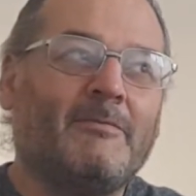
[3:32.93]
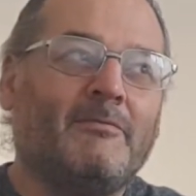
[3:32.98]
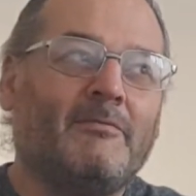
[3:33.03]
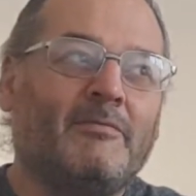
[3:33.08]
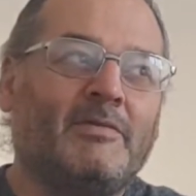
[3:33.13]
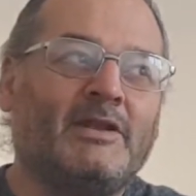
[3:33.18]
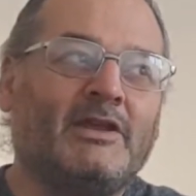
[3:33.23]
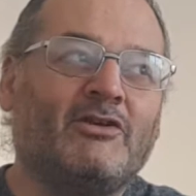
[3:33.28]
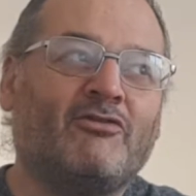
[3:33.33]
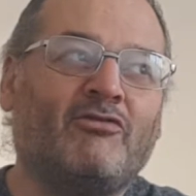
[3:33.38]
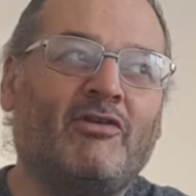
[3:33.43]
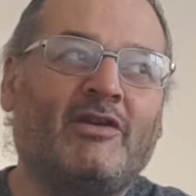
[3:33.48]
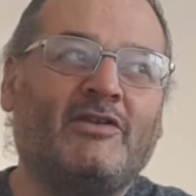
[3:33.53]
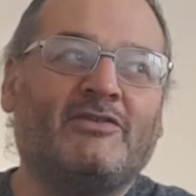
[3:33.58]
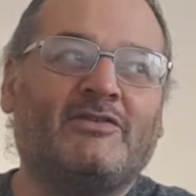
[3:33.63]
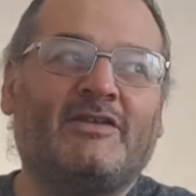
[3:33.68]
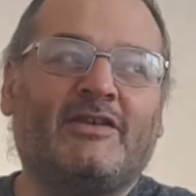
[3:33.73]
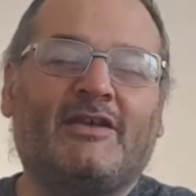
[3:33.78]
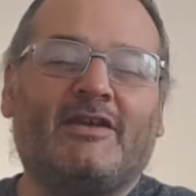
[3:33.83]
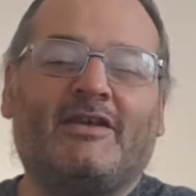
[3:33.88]
But it
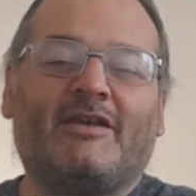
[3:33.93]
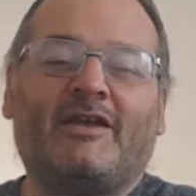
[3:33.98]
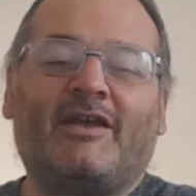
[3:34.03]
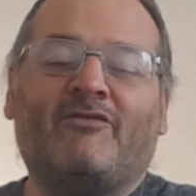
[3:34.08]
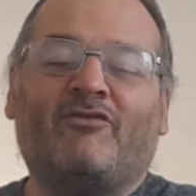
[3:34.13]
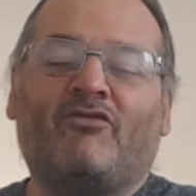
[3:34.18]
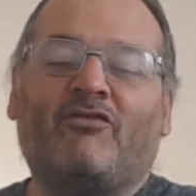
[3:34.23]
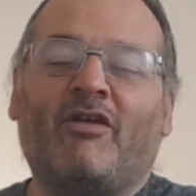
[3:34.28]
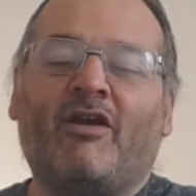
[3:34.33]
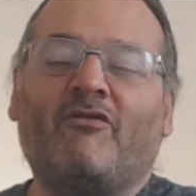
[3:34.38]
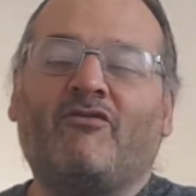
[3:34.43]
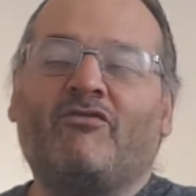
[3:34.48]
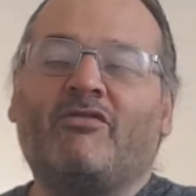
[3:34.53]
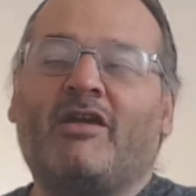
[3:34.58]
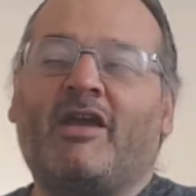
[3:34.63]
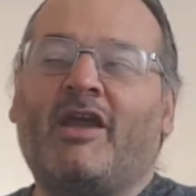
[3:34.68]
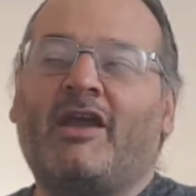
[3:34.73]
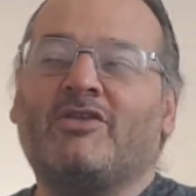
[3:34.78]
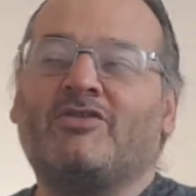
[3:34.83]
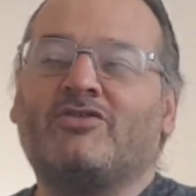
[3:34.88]
creates, for
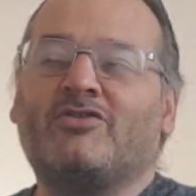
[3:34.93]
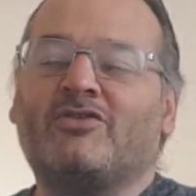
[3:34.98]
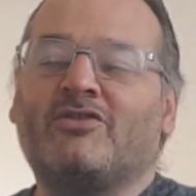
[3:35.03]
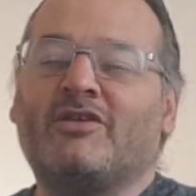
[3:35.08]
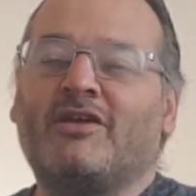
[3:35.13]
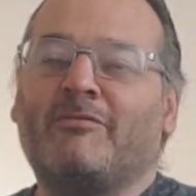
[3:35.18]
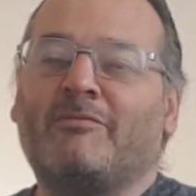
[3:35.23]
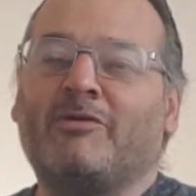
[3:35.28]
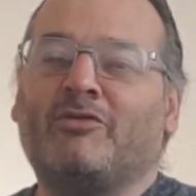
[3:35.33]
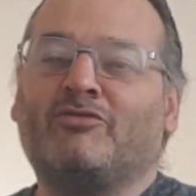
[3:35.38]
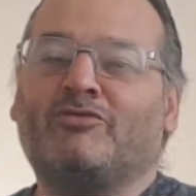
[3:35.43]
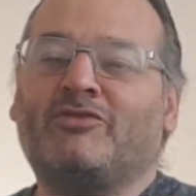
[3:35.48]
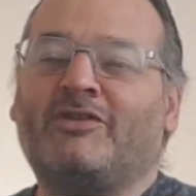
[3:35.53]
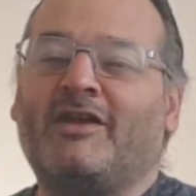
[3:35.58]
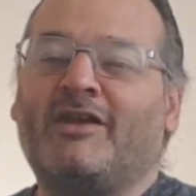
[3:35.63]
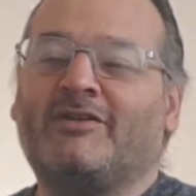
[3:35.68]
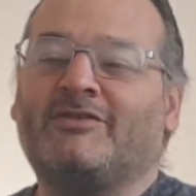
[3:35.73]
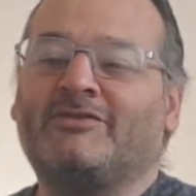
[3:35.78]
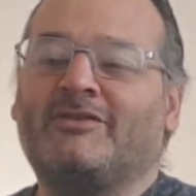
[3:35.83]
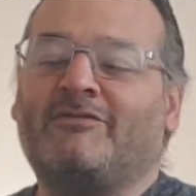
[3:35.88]
every HTML
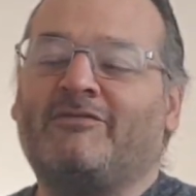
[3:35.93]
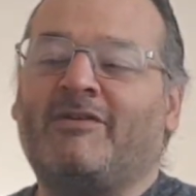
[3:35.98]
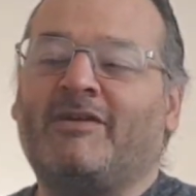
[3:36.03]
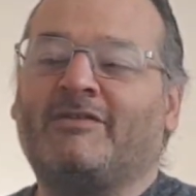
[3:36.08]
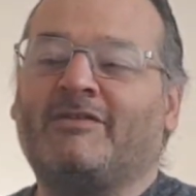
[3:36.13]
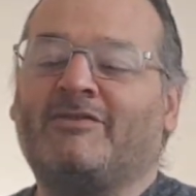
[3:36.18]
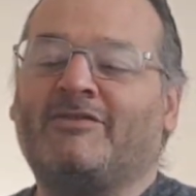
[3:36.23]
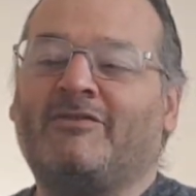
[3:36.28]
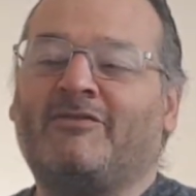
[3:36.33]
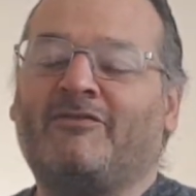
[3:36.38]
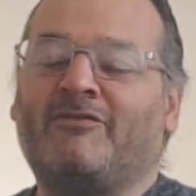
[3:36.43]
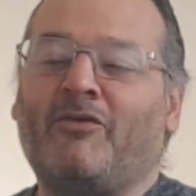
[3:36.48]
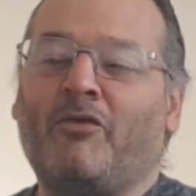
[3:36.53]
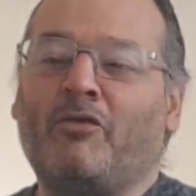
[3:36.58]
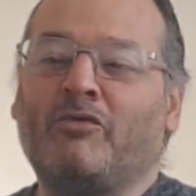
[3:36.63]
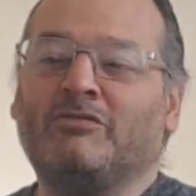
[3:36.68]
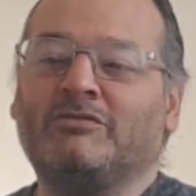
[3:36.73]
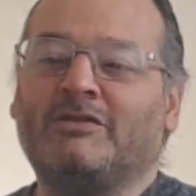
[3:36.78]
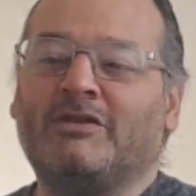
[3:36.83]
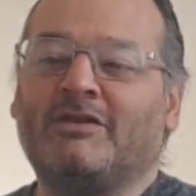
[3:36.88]
text effect, there's a
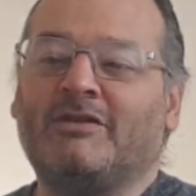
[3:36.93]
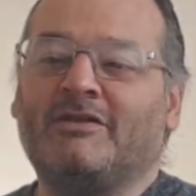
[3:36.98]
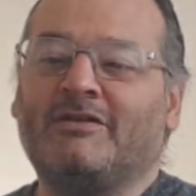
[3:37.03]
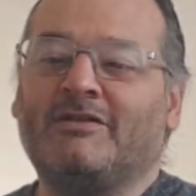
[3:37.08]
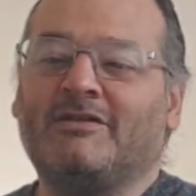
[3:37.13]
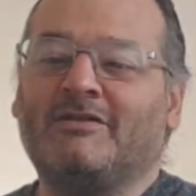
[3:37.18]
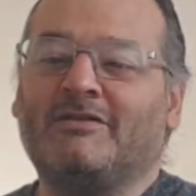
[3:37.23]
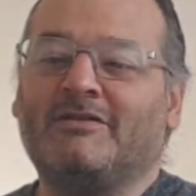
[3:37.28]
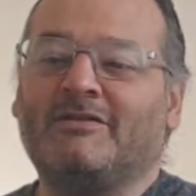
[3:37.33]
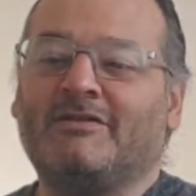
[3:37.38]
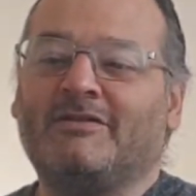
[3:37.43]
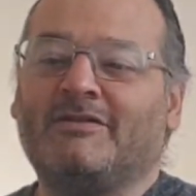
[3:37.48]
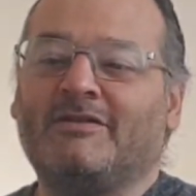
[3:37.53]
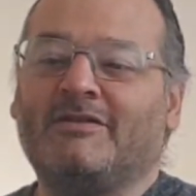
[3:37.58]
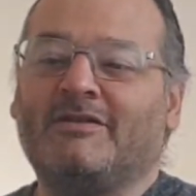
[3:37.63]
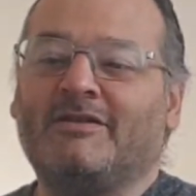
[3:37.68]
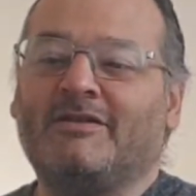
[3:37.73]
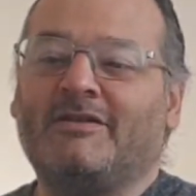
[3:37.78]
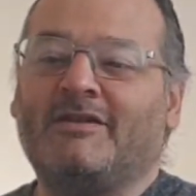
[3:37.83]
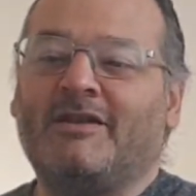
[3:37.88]
folder,
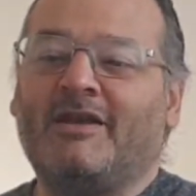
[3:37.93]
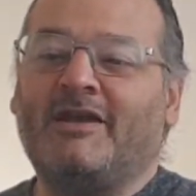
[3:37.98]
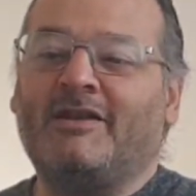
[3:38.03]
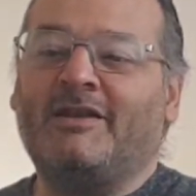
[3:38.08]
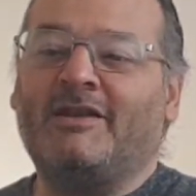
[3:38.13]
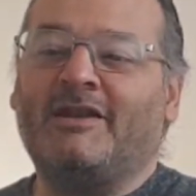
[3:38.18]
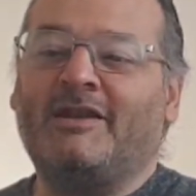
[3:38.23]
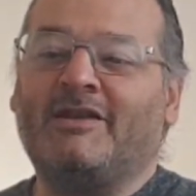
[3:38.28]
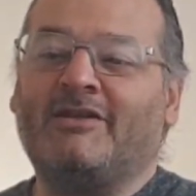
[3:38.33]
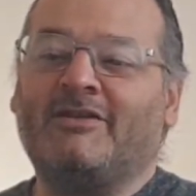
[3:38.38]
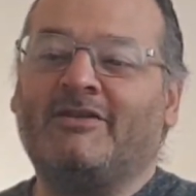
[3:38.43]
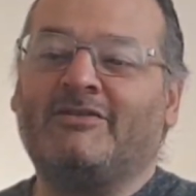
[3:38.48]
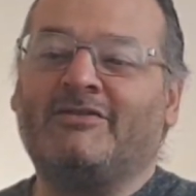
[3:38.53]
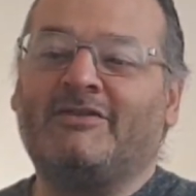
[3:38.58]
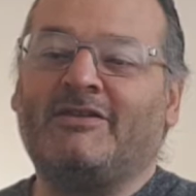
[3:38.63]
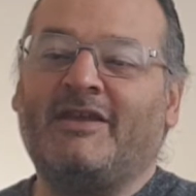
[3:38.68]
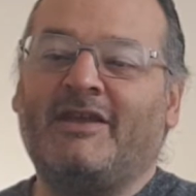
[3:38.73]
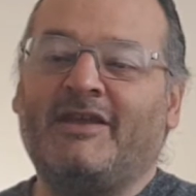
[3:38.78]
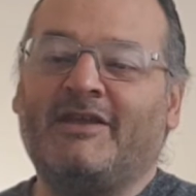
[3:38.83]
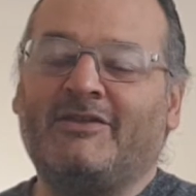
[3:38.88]
and in it
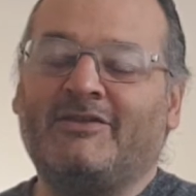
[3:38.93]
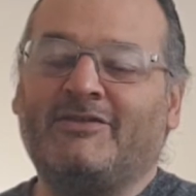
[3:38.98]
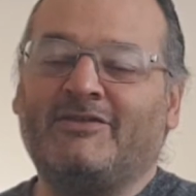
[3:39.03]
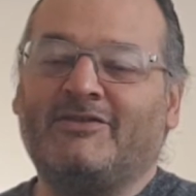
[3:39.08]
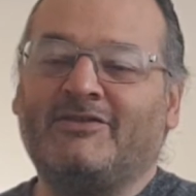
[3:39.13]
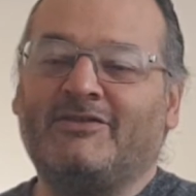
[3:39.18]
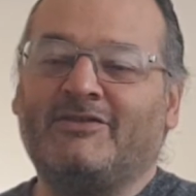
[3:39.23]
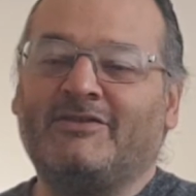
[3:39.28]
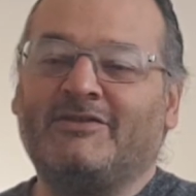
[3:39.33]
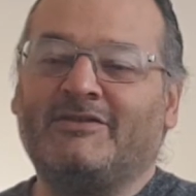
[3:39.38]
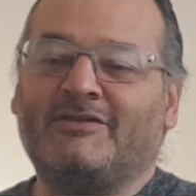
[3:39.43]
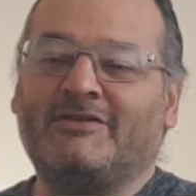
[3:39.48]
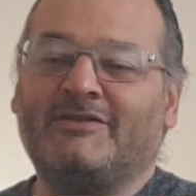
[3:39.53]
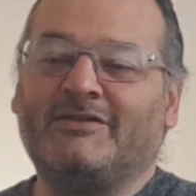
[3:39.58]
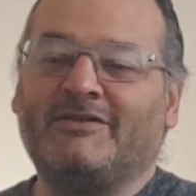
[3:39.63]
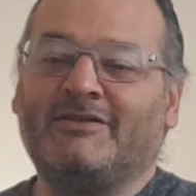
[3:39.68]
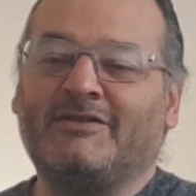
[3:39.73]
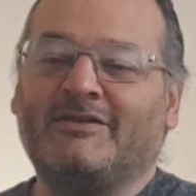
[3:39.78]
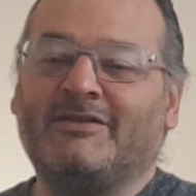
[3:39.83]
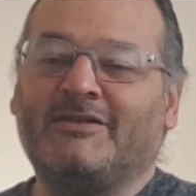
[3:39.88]
contains
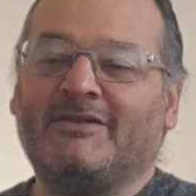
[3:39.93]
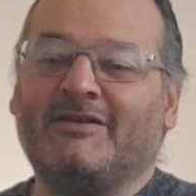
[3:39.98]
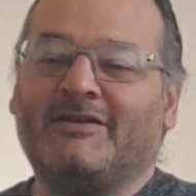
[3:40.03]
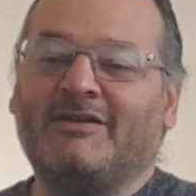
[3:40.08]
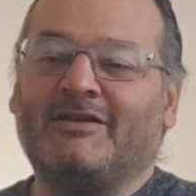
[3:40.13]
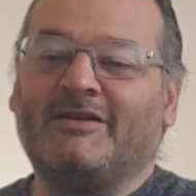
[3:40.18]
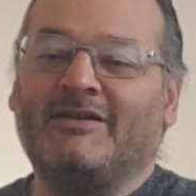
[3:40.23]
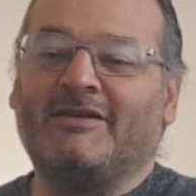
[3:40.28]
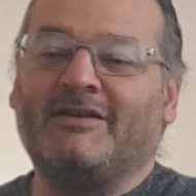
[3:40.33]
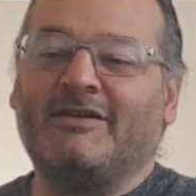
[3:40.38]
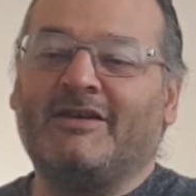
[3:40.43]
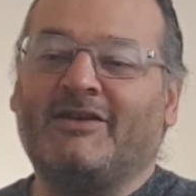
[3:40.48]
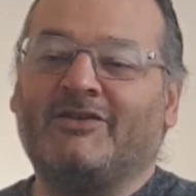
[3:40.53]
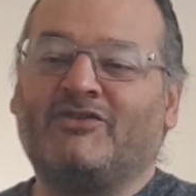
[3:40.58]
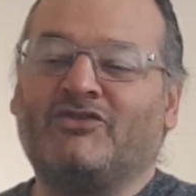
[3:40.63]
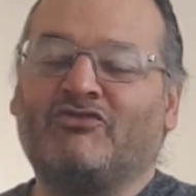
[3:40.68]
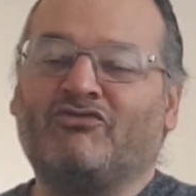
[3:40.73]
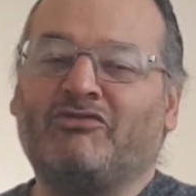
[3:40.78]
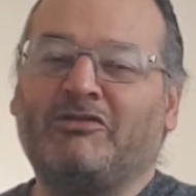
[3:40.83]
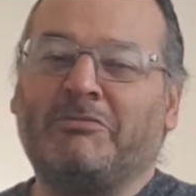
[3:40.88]
a
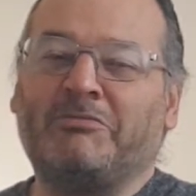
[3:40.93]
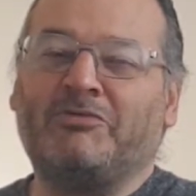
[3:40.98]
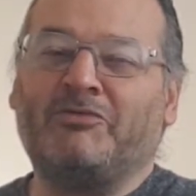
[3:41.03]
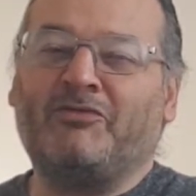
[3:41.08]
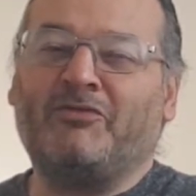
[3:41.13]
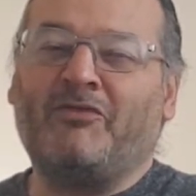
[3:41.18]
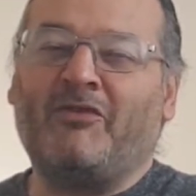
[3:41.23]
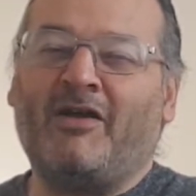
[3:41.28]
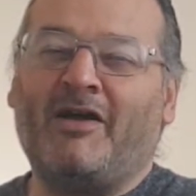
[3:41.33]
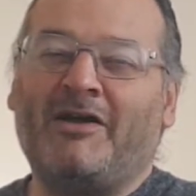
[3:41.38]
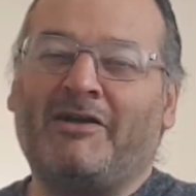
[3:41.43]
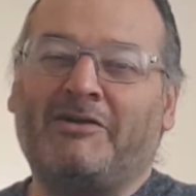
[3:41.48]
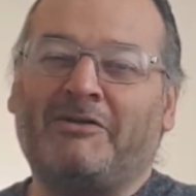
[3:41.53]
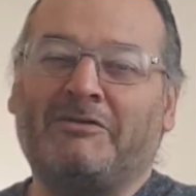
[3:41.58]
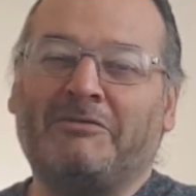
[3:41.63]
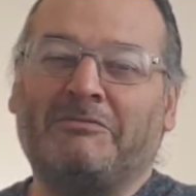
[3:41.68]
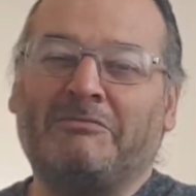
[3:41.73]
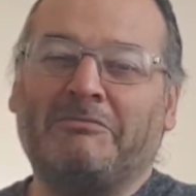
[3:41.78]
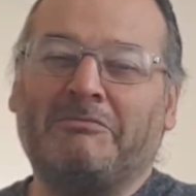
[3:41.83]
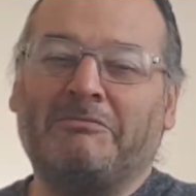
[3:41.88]
script file.